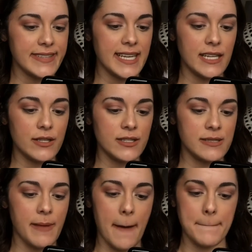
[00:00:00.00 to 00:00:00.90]
and it looks
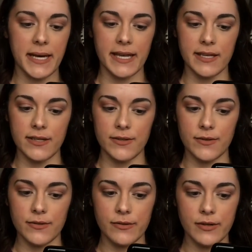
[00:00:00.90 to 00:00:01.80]
matte, but
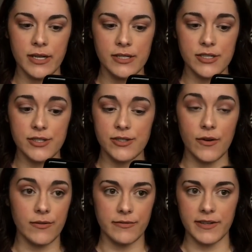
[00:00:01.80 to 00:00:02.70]
you just
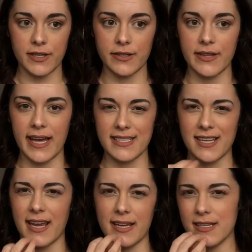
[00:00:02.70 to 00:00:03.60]
don't feel that
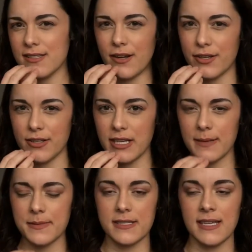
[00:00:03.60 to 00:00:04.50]
tightness on your
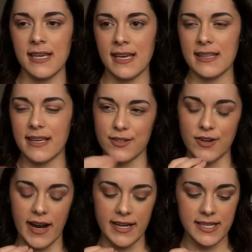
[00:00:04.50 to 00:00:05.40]
lips and that
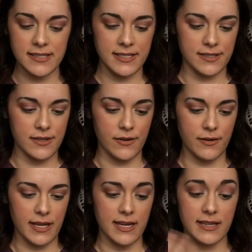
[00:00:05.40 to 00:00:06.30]
dryness,
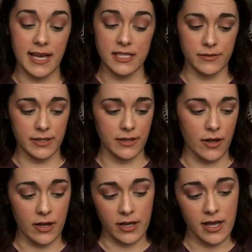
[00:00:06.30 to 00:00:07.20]
so, and it lasts really
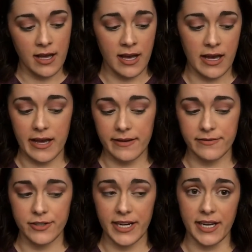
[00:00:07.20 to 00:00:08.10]
long.
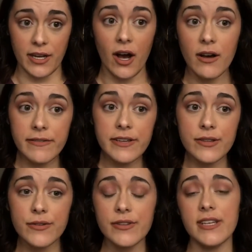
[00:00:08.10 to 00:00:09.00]
I've drank the coffee
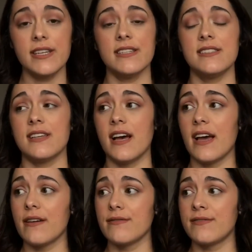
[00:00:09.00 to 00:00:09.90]
through this,
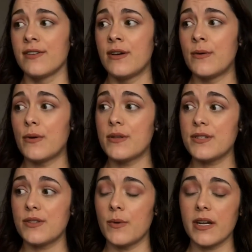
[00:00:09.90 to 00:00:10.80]
I've worn
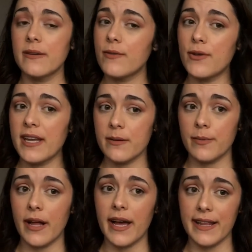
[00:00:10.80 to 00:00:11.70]
this to work, and I've only had to
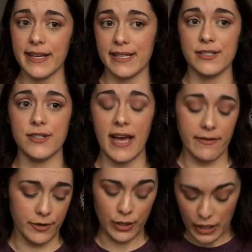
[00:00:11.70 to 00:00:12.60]
apply like
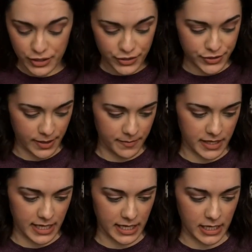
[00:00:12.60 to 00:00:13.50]
after lunch or
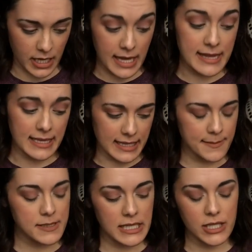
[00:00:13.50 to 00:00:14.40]
something. The
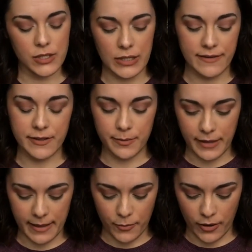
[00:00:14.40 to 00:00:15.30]
lipstick, you do have to
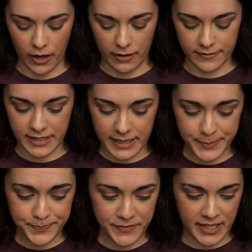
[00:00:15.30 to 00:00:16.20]
apply more
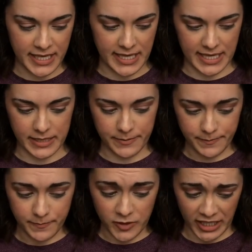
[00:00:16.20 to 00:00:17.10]
often. It
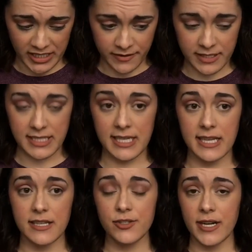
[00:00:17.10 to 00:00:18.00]
transfers easy,
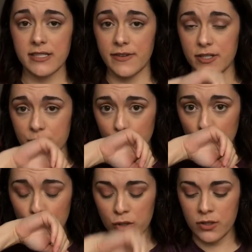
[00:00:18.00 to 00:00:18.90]
and this transfers,
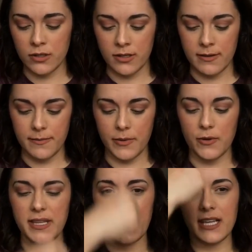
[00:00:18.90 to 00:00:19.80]
but
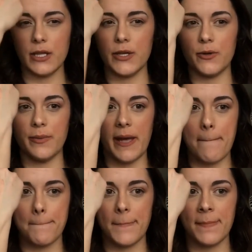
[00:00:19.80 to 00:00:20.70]
only like a little bit.
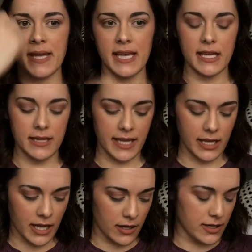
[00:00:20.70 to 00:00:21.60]
And like
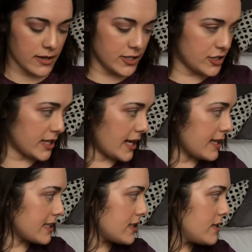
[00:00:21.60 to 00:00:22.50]
another trick I
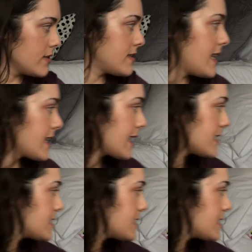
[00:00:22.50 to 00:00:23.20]
like to do is take like a